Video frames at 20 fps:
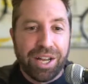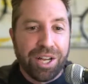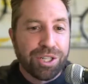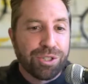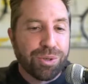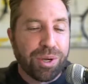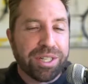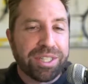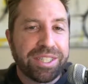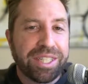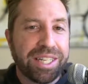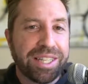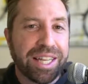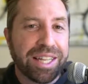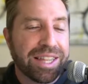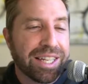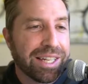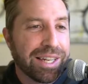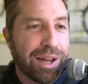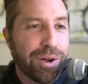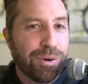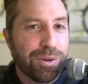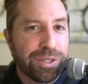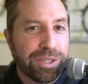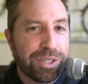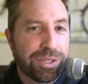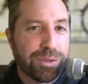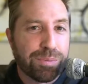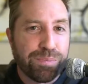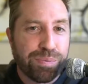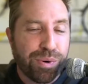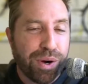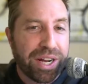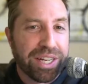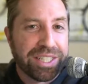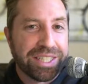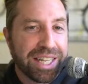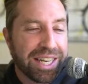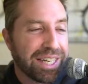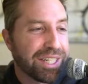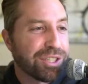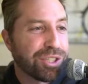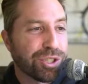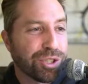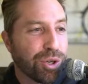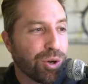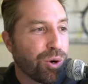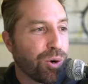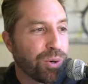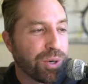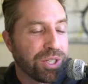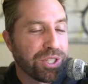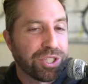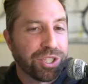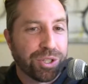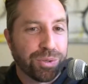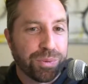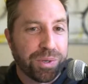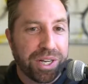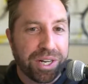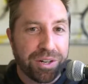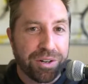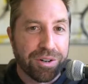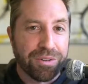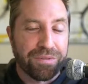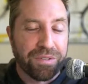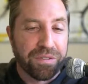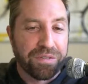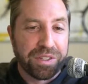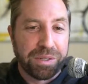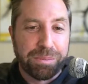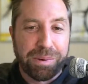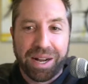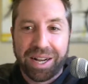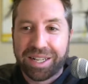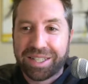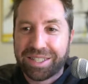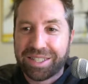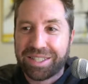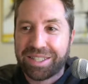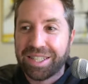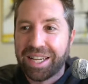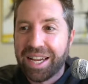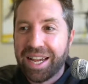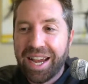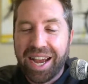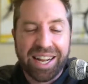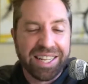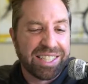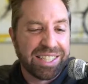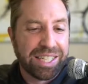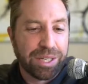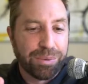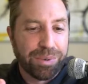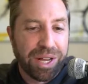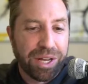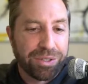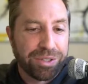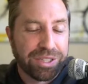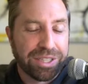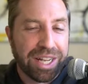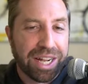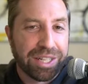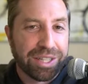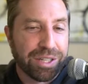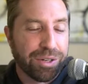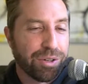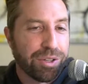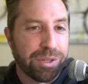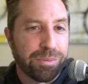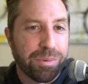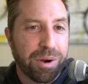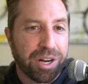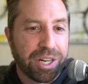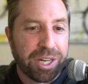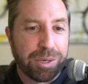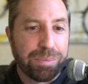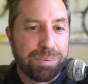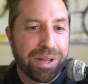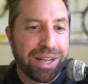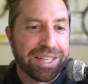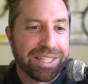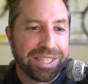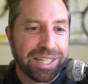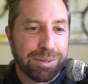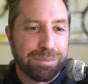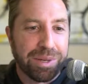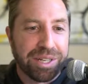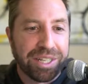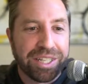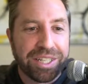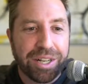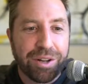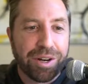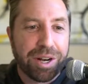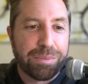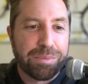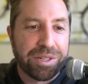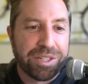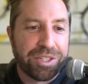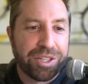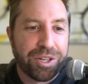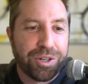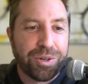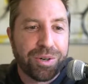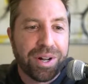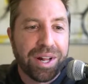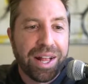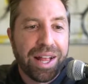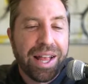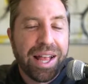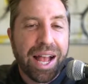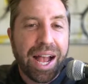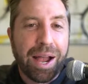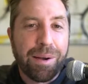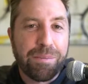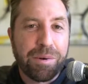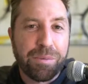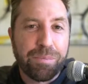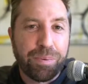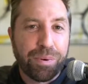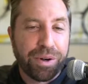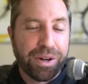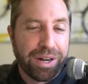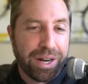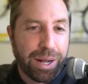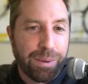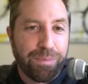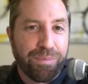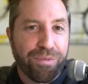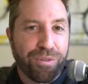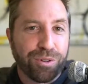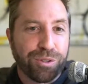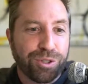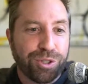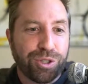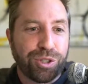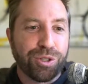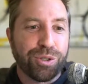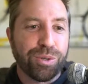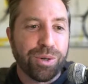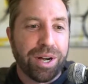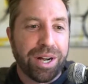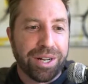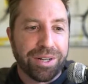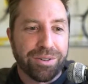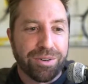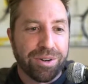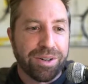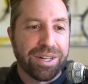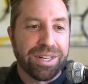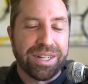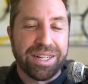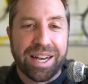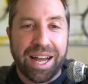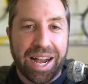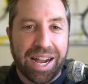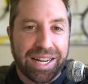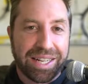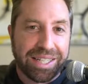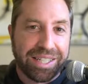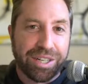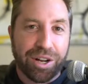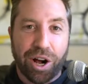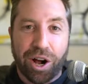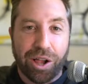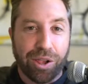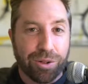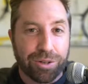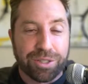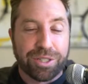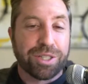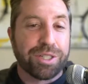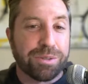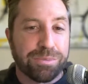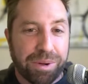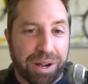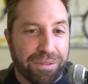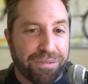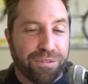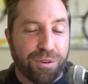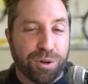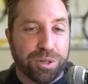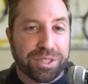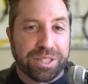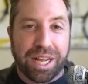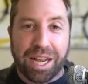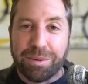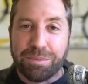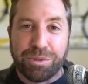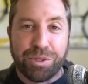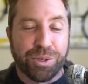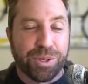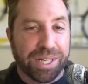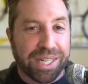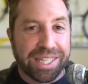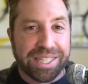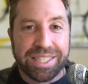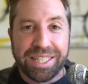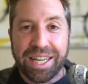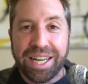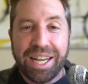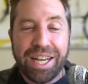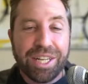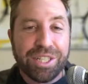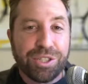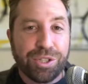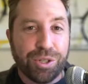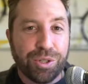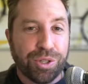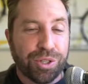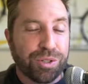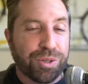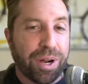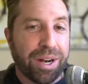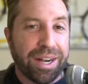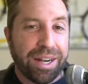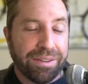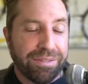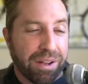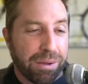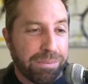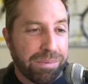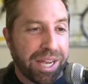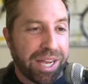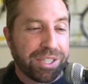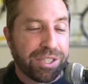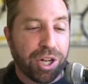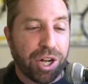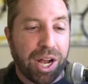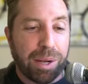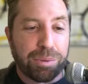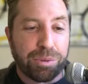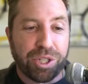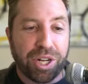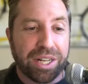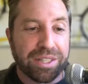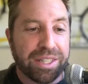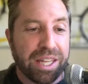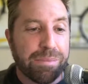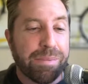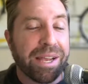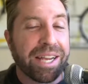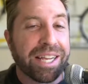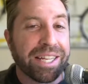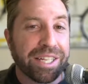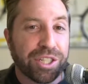So I see that the lowest price that it's sold is $350. I see what else is out there in the marketplace. And I'm like, you know what I'm going to do? I'm going to put it up for $290. This is my first time doing it. To the credit of NBA Top Shot, they make it